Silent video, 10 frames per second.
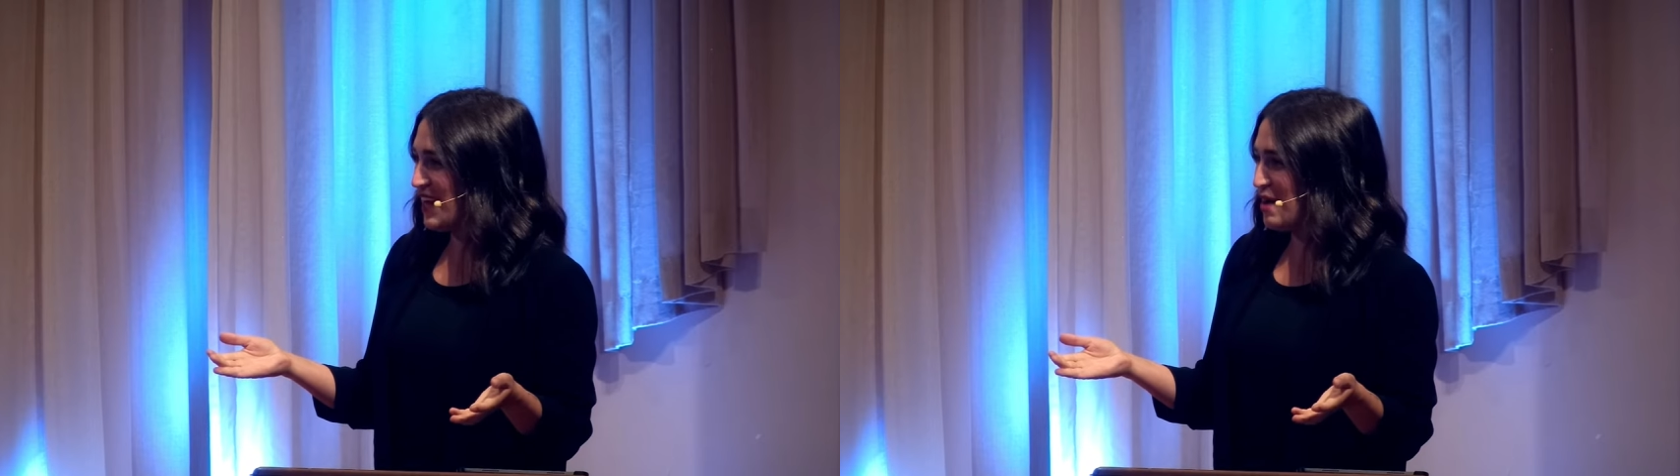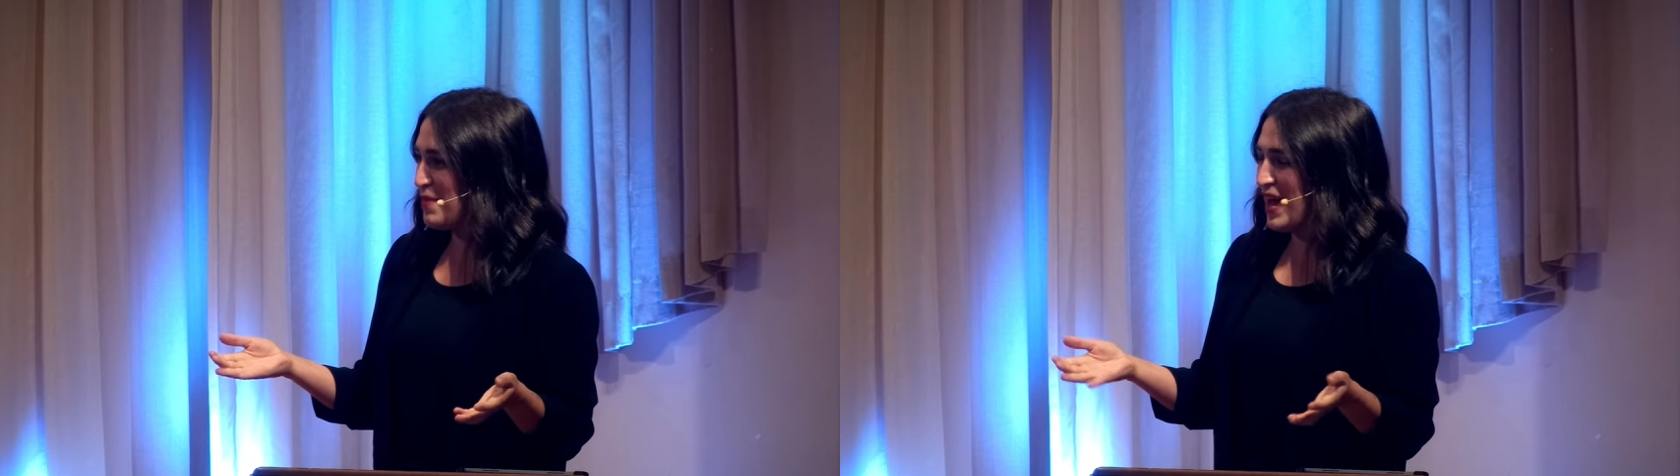
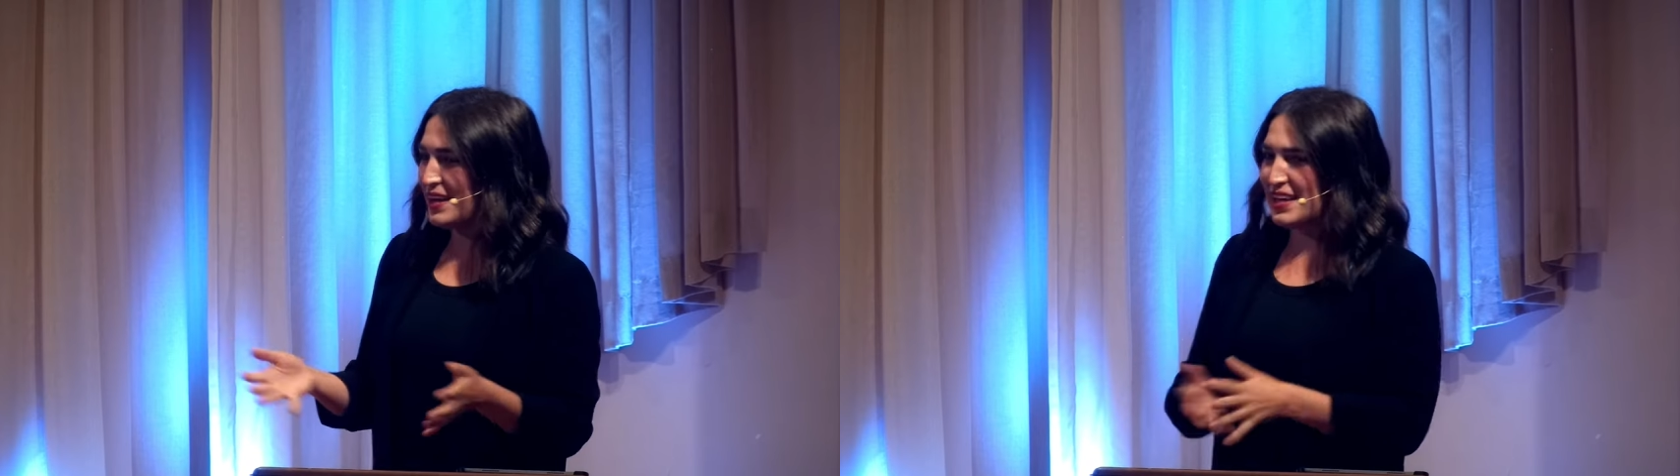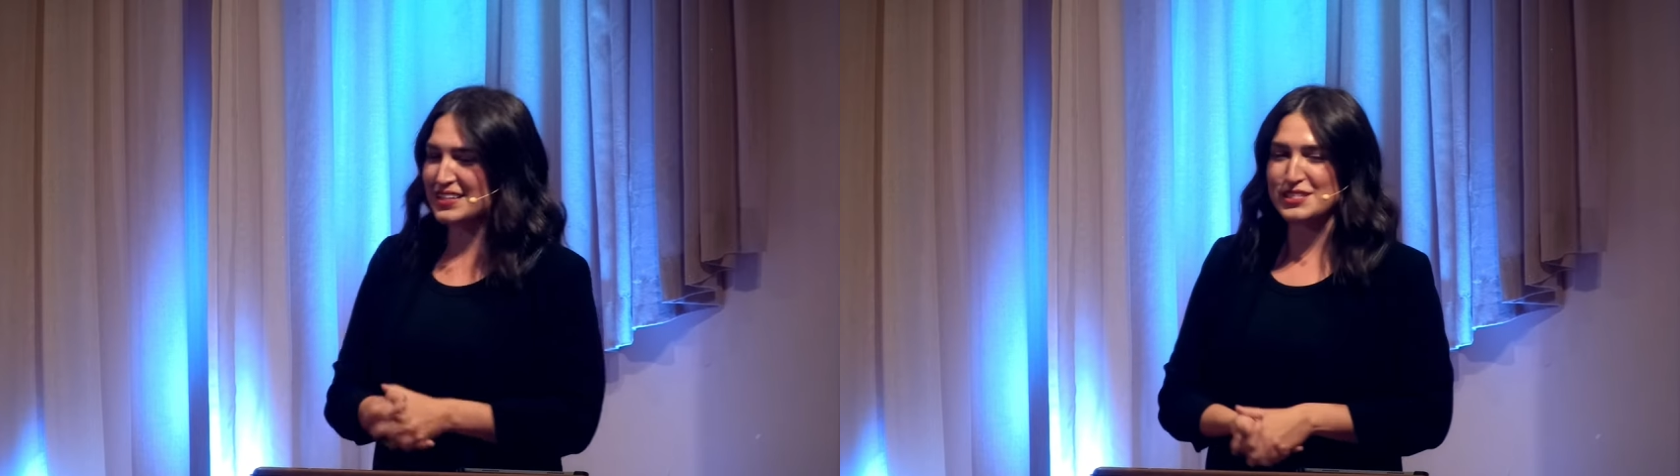up
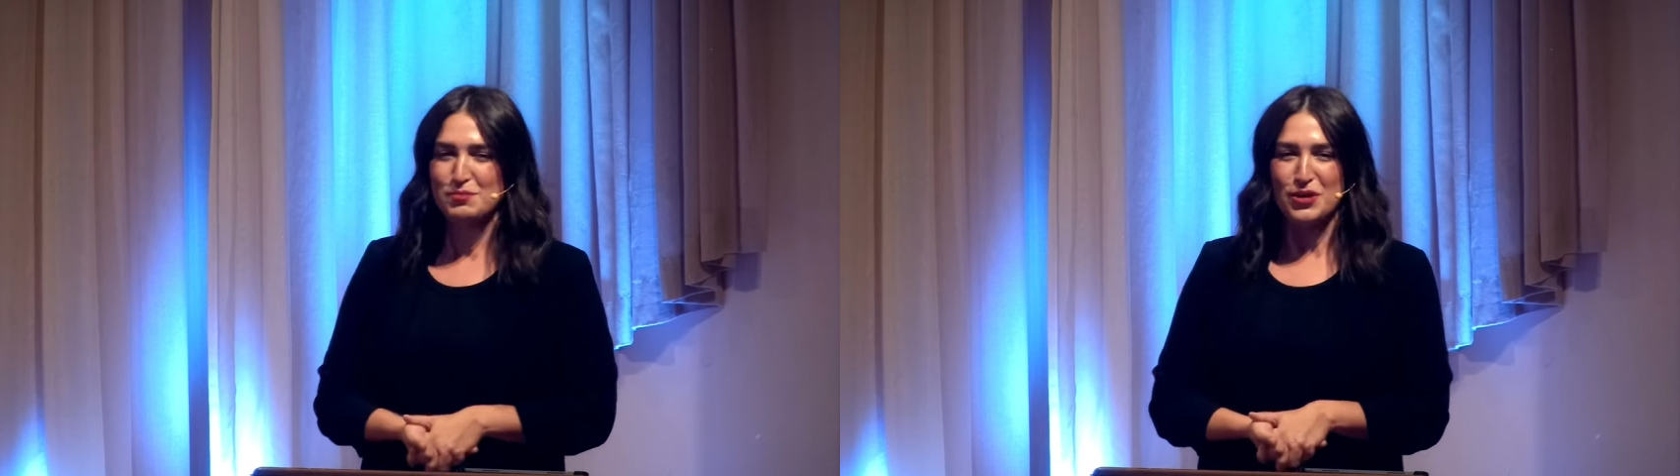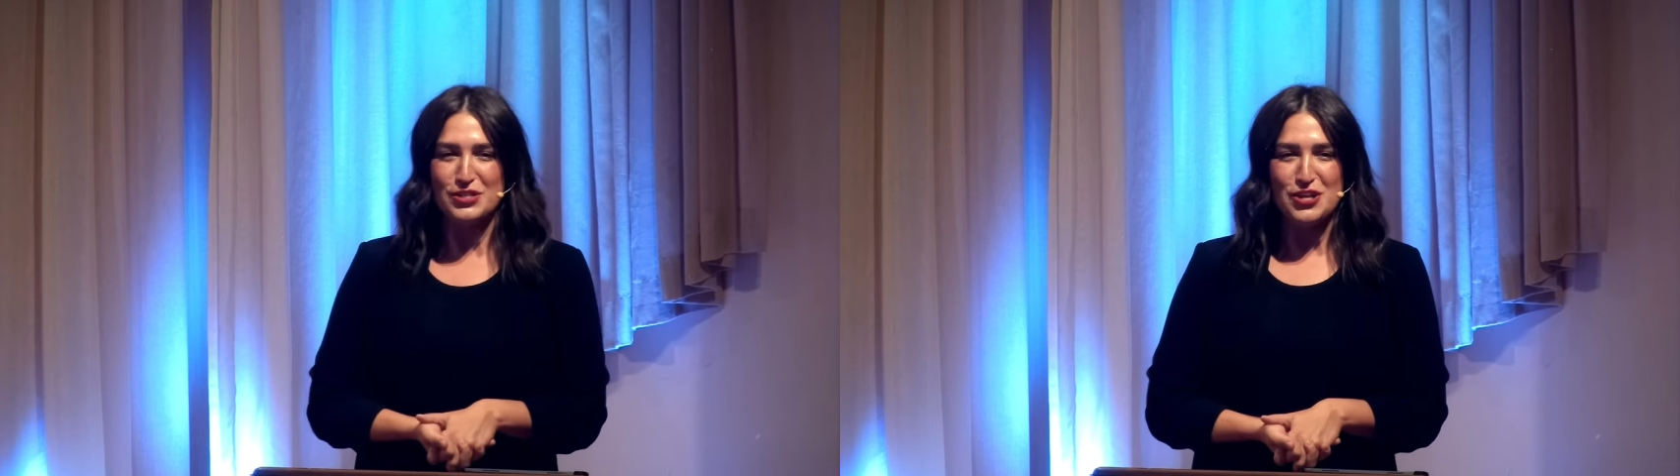Anne
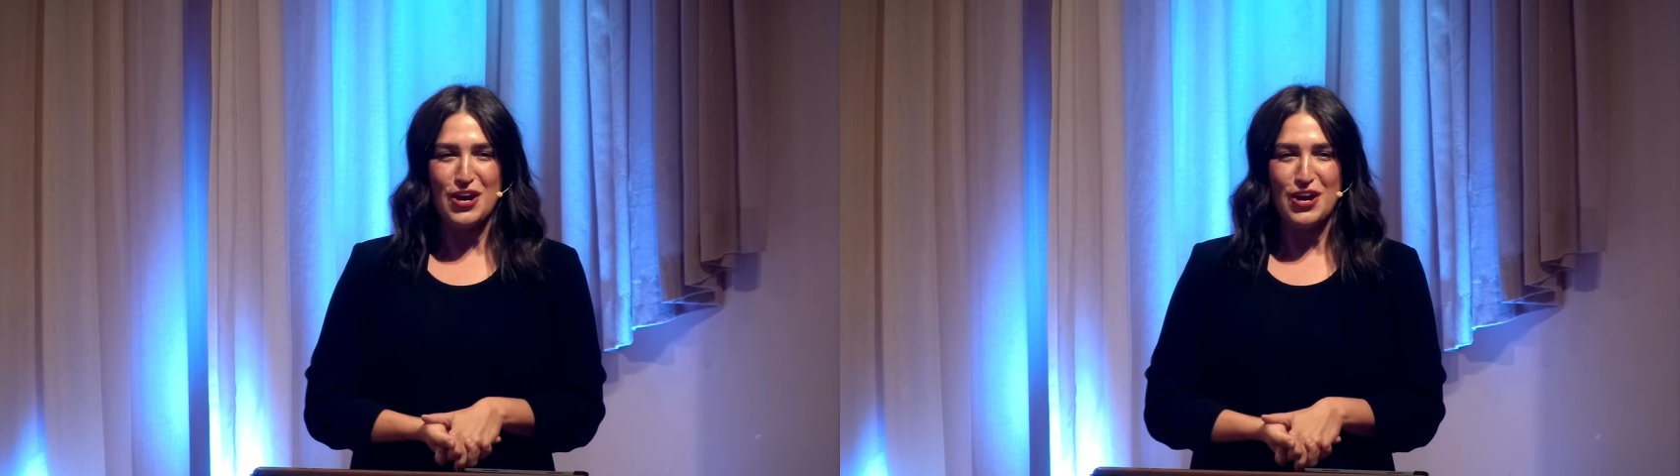Yates-Laberge,